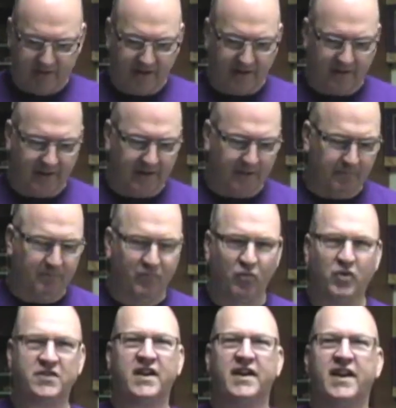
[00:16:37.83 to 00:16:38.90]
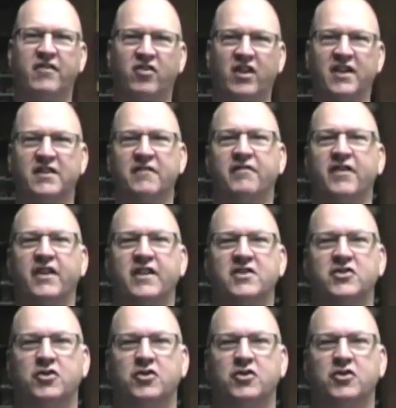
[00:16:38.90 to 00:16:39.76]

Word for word: um, which I never got to finish.